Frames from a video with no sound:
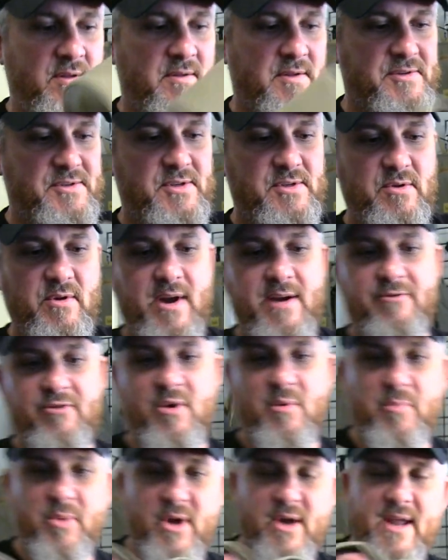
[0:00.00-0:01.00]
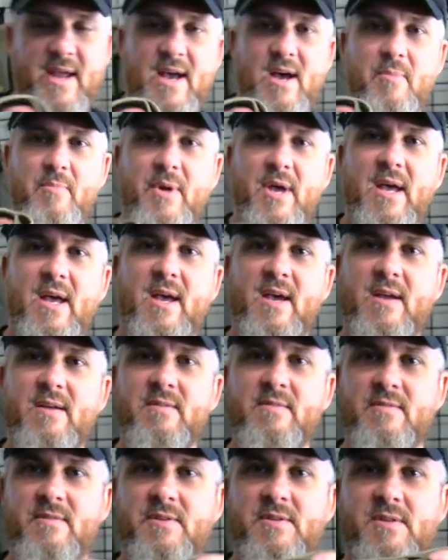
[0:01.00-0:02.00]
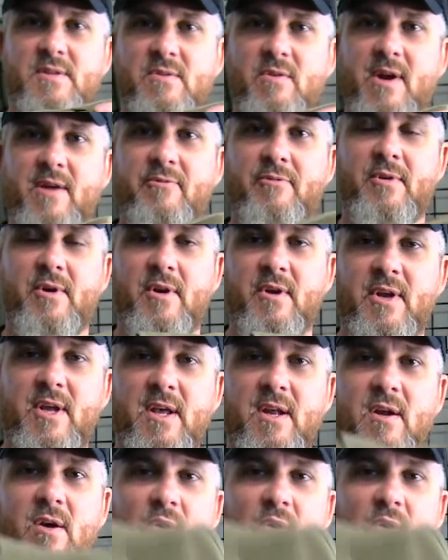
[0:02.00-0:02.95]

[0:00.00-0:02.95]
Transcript: This is great for a bug out bag. This is great for a get